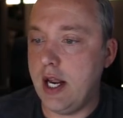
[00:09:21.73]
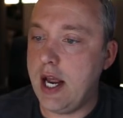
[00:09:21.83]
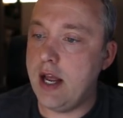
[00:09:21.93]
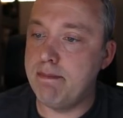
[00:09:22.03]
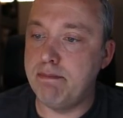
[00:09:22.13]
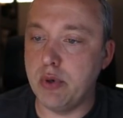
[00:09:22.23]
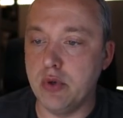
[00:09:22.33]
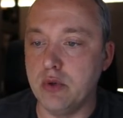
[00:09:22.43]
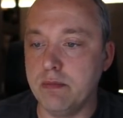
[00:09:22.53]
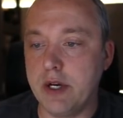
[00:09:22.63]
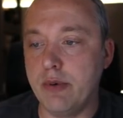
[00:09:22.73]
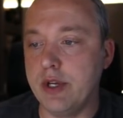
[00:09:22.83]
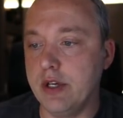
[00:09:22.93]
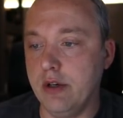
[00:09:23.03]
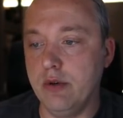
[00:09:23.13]
And boom, there
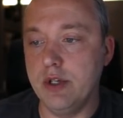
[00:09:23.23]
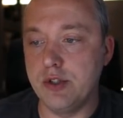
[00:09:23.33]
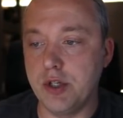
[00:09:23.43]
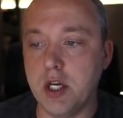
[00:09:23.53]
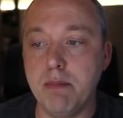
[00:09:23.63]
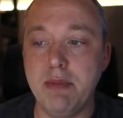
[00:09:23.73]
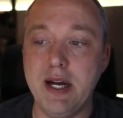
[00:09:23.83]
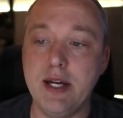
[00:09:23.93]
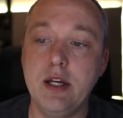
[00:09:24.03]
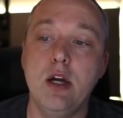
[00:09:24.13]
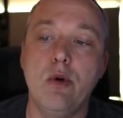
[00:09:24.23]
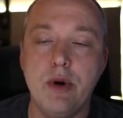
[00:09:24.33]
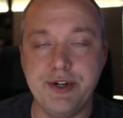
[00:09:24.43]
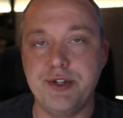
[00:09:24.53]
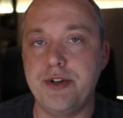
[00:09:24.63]
we go. It should come back,
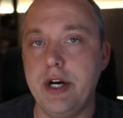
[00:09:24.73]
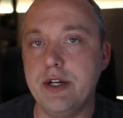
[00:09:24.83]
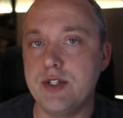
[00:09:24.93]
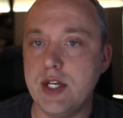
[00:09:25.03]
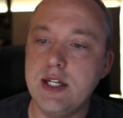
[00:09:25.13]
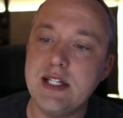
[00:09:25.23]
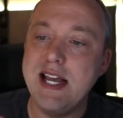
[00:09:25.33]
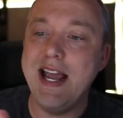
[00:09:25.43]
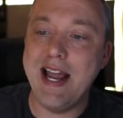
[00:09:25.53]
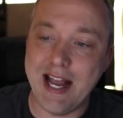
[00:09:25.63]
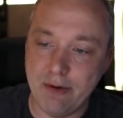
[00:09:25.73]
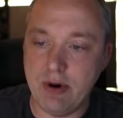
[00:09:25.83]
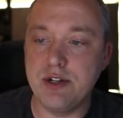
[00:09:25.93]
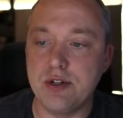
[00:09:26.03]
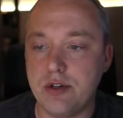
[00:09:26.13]
register is sent, and
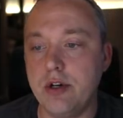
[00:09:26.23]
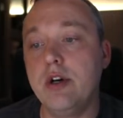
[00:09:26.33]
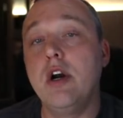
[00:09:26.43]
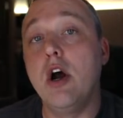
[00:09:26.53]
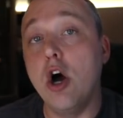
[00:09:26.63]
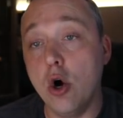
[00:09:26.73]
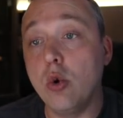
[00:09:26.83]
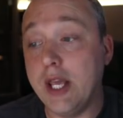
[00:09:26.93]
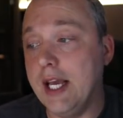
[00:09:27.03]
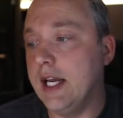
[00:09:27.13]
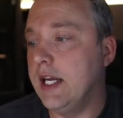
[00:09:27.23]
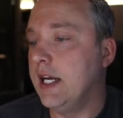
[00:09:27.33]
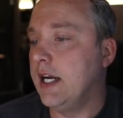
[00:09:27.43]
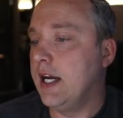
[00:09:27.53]
register OK.